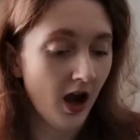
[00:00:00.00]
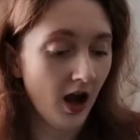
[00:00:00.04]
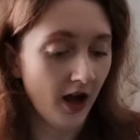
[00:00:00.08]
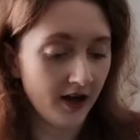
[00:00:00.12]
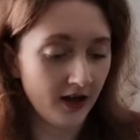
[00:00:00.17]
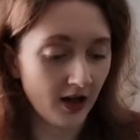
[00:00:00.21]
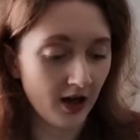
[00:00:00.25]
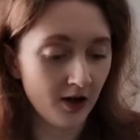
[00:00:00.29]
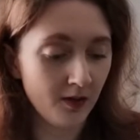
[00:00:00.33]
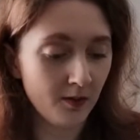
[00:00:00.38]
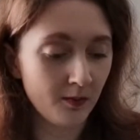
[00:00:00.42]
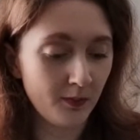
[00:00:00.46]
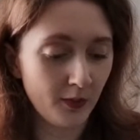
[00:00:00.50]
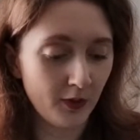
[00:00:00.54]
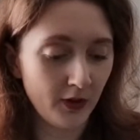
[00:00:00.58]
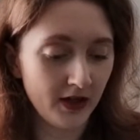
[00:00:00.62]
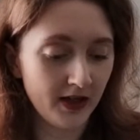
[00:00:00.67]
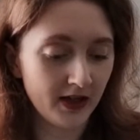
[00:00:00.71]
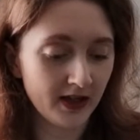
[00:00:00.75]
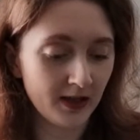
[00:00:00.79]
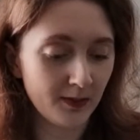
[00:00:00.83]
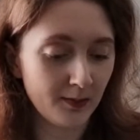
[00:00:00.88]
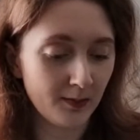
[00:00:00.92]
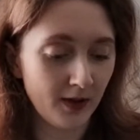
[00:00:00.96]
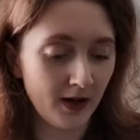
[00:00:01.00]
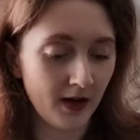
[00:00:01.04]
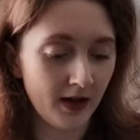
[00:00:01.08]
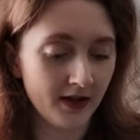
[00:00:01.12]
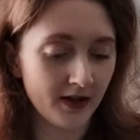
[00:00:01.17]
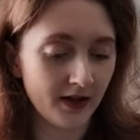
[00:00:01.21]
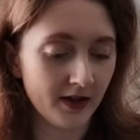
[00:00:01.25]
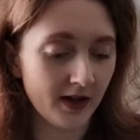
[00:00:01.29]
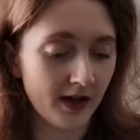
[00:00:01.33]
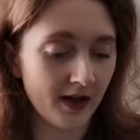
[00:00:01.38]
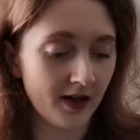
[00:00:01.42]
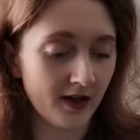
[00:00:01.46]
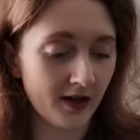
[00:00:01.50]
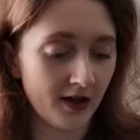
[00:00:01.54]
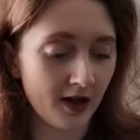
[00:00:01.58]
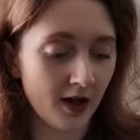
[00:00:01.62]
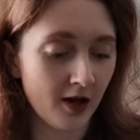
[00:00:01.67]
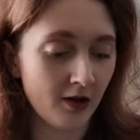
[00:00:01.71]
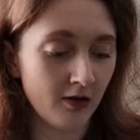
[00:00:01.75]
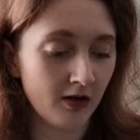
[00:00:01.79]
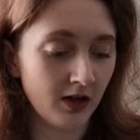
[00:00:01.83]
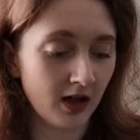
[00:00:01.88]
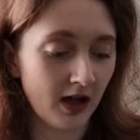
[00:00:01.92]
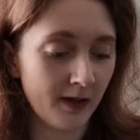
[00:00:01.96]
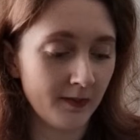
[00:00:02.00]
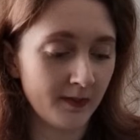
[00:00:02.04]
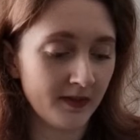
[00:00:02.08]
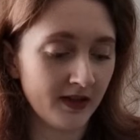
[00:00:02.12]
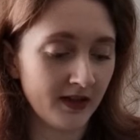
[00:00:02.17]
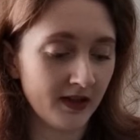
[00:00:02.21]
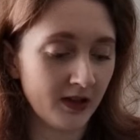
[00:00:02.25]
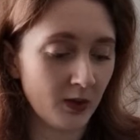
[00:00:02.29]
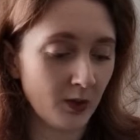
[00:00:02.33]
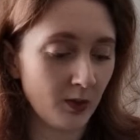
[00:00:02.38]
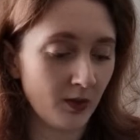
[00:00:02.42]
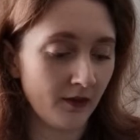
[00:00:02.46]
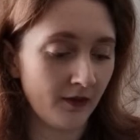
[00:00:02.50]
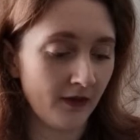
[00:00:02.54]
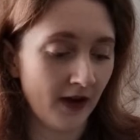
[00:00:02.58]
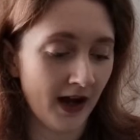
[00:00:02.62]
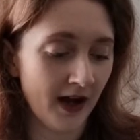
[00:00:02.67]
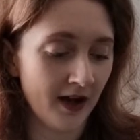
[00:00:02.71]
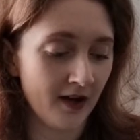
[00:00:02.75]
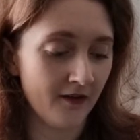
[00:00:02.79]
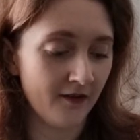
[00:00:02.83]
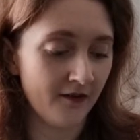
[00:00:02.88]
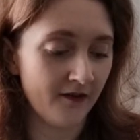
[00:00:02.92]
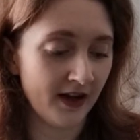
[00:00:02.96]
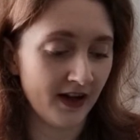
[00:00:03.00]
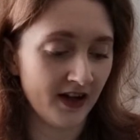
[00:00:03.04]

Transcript: A young boy is murdered and a girl climbs into a van and